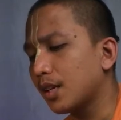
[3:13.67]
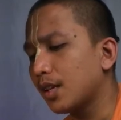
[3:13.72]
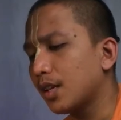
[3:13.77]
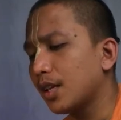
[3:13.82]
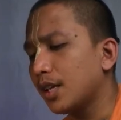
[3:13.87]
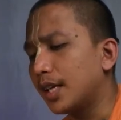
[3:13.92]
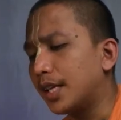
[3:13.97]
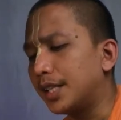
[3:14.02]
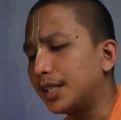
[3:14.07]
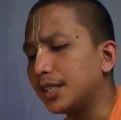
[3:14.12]

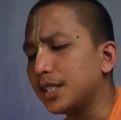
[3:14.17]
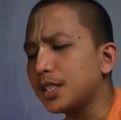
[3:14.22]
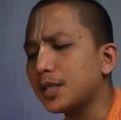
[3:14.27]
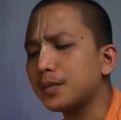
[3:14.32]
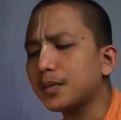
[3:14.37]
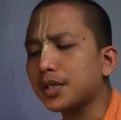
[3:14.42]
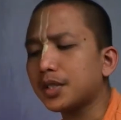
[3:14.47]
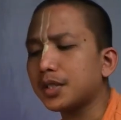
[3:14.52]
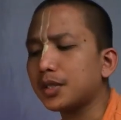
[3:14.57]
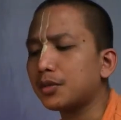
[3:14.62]
In this
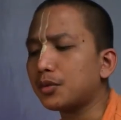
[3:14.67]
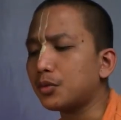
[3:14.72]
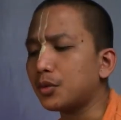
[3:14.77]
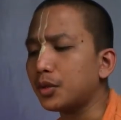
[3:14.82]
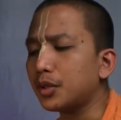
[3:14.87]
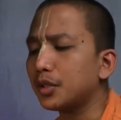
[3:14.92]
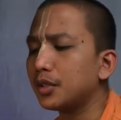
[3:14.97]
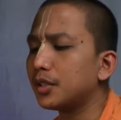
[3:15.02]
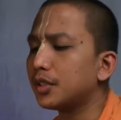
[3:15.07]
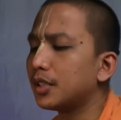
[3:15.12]
material
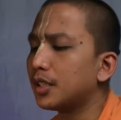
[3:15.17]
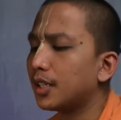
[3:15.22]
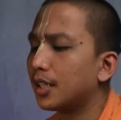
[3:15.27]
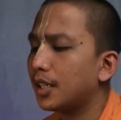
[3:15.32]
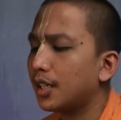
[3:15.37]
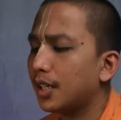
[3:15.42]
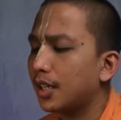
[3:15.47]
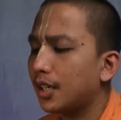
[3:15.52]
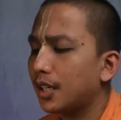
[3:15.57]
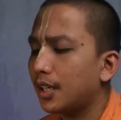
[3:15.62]
world,
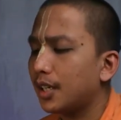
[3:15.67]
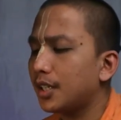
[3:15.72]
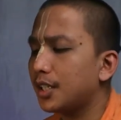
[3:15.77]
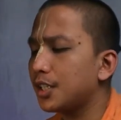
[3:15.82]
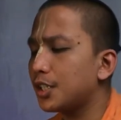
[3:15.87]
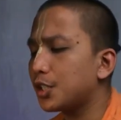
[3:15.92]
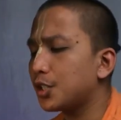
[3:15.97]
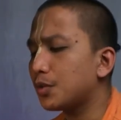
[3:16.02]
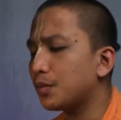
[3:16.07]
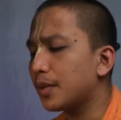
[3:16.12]
it
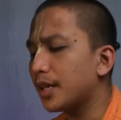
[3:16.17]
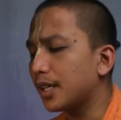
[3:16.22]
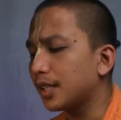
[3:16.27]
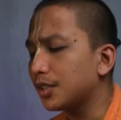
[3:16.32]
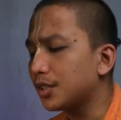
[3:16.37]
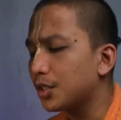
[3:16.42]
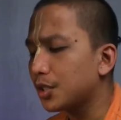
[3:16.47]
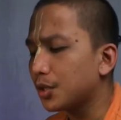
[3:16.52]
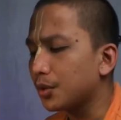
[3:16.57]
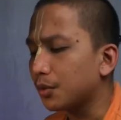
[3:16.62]
is to be
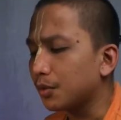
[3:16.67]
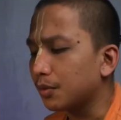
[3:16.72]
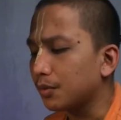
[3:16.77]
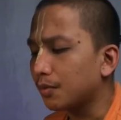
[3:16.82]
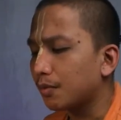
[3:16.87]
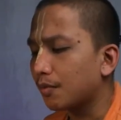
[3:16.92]
understood